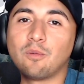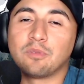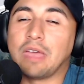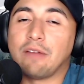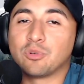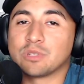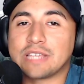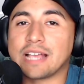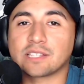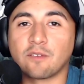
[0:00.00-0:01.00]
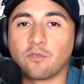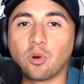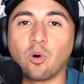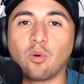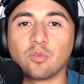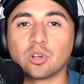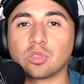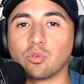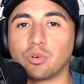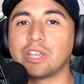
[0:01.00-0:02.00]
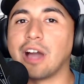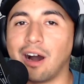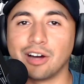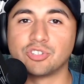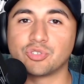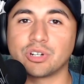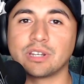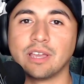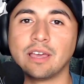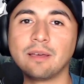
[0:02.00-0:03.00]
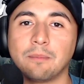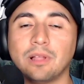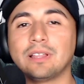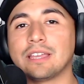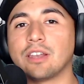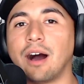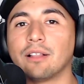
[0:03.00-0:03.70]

Everyone's asking for over $300 million,